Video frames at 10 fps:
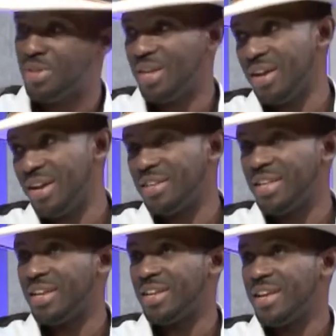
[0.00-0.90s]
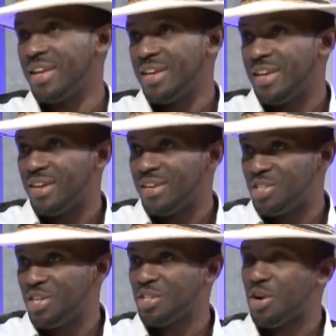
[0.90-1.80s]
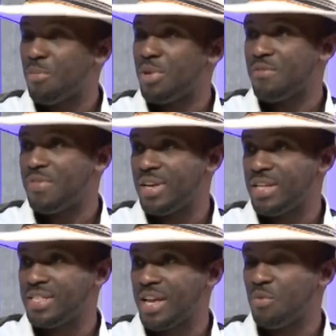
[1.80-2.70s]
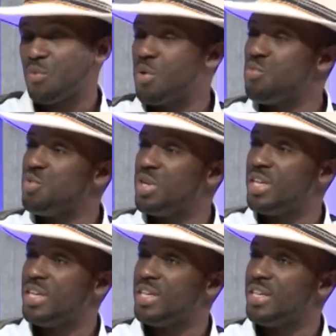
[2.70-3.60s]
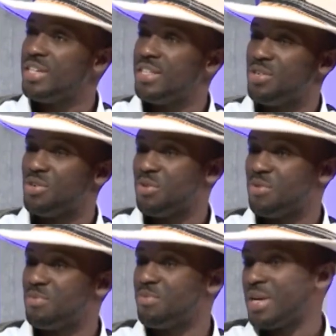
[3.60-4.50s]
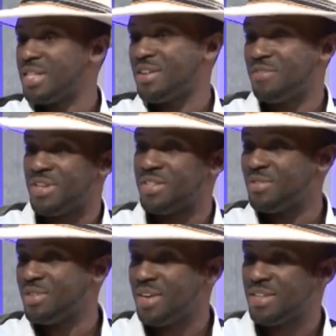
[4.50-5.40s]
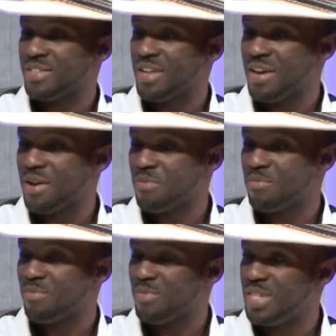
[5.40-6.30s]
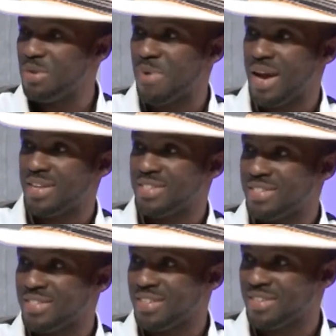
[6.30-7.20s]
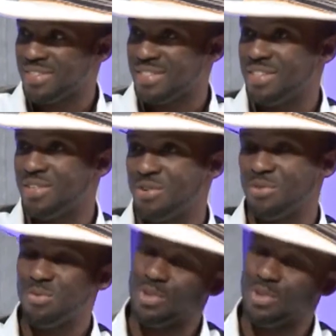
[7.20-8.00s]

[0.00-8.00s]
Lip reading: there, then changed a couple of things. Then when we, you know, myself and T-Baz, you know, we